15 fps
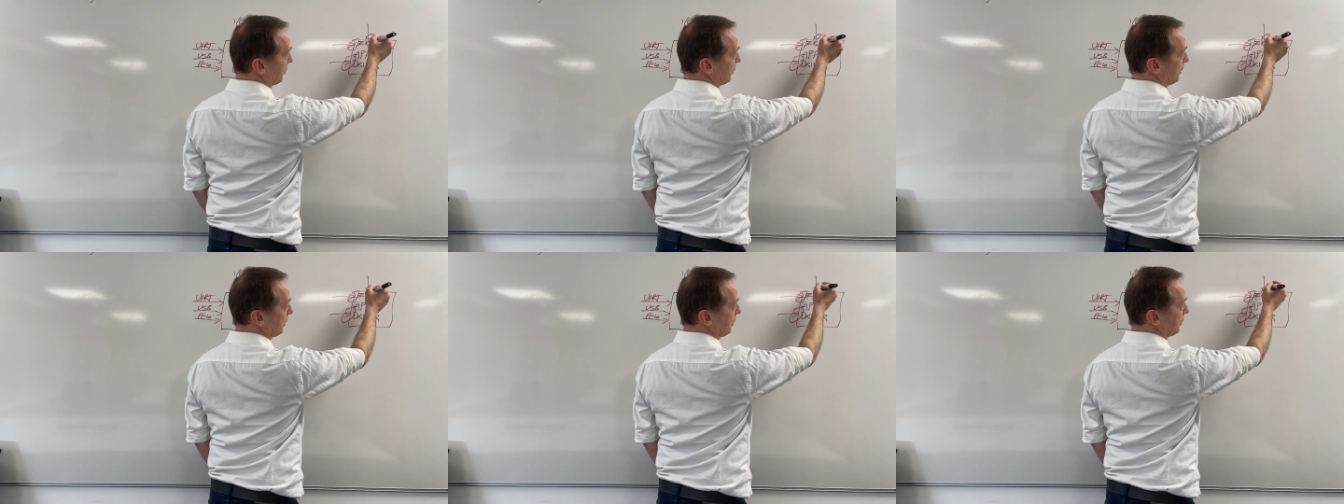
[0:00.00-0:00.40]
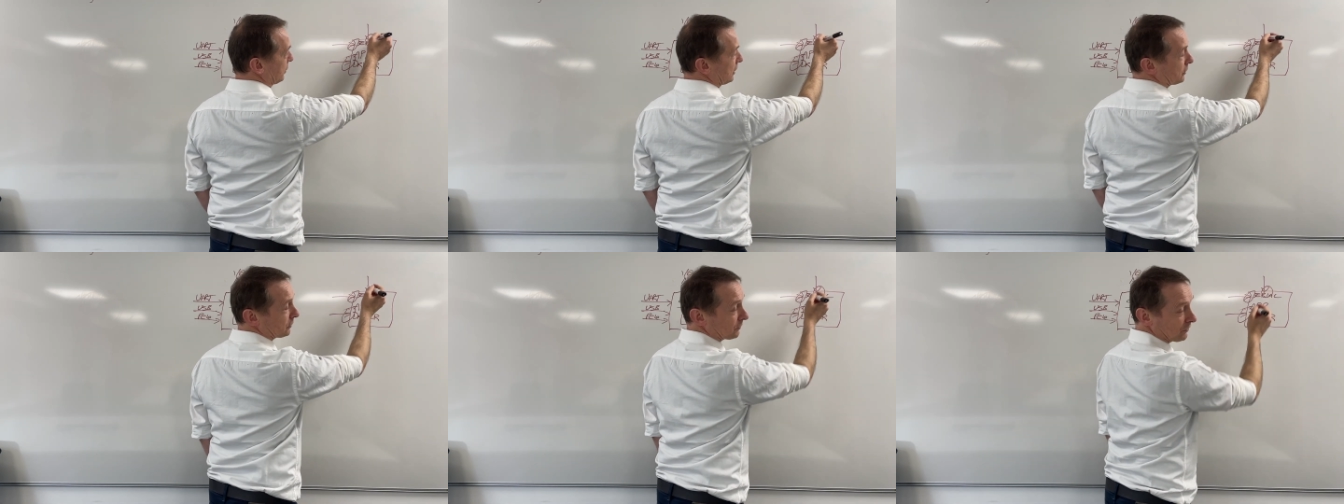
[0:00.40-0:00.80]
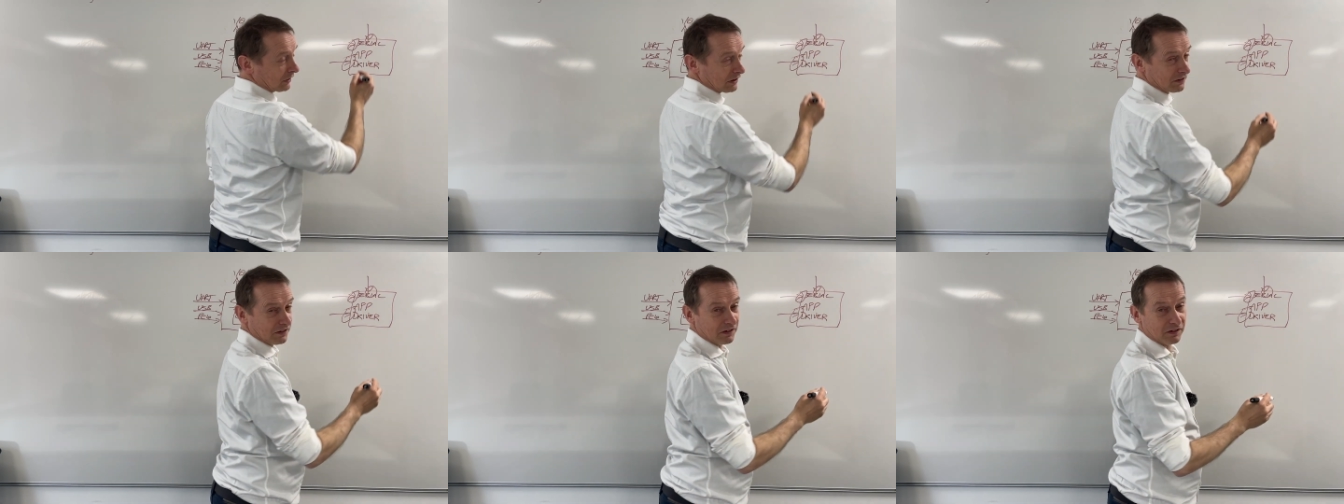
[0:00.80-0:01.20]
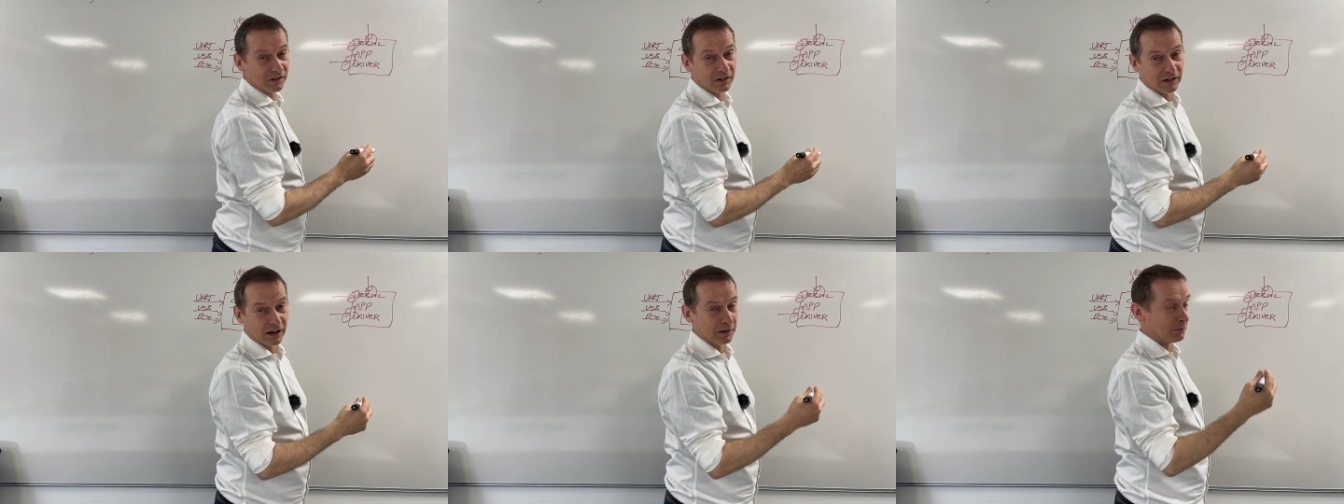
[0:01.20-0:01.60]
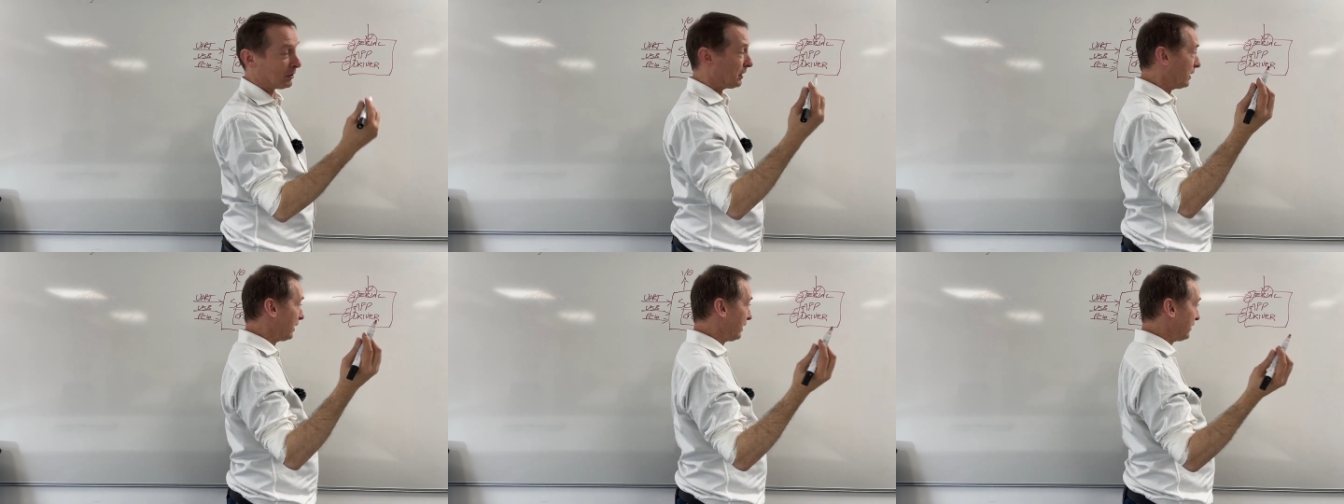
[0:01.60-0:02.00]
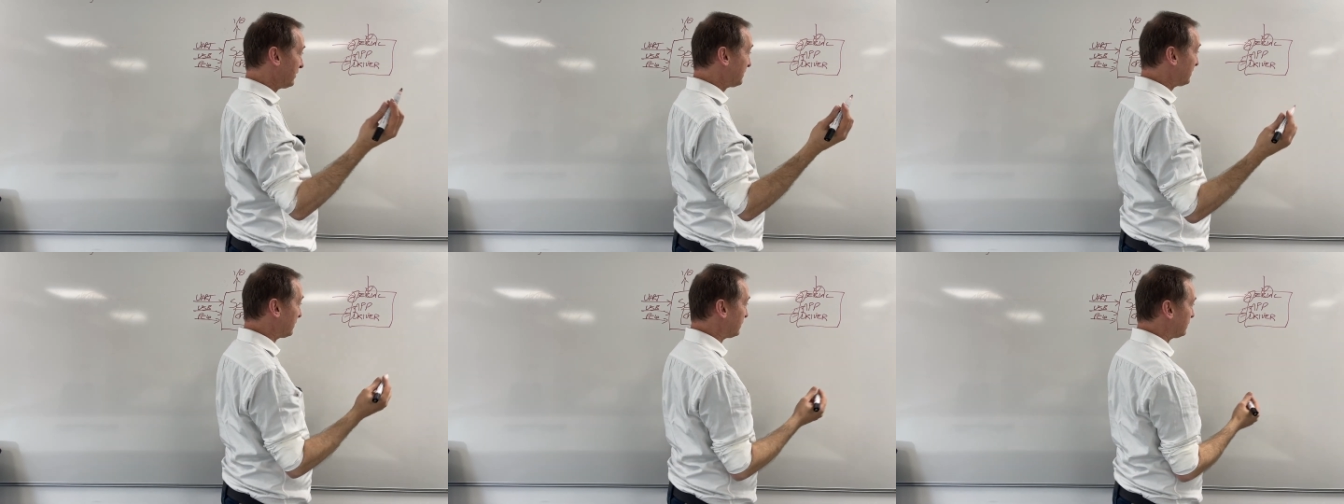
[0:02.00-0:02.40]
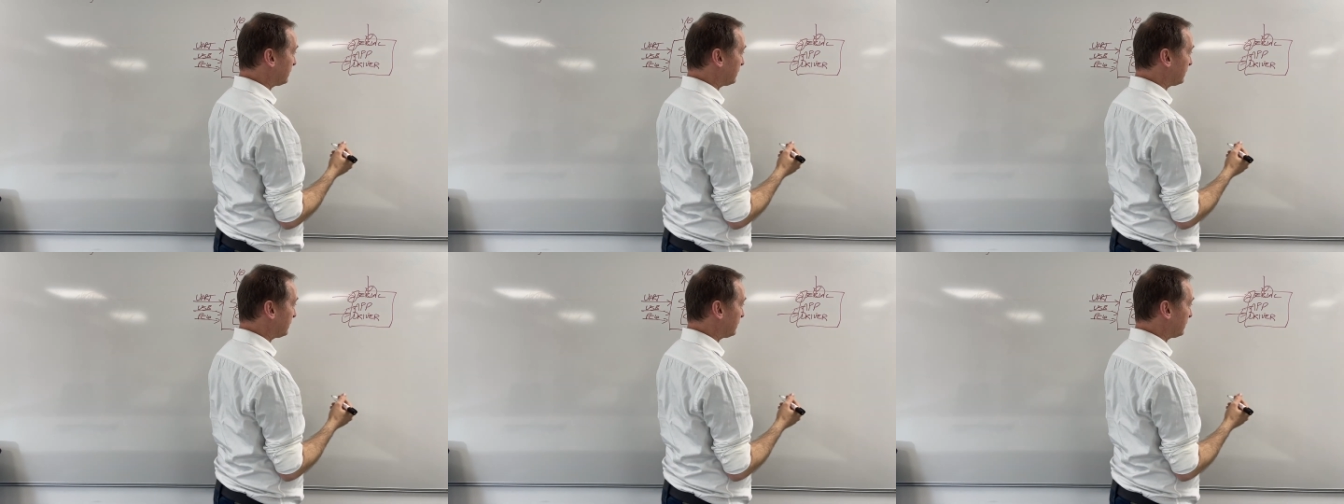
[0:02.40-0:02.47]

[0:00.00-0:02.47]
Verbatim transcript: the, the interfaces, APIs,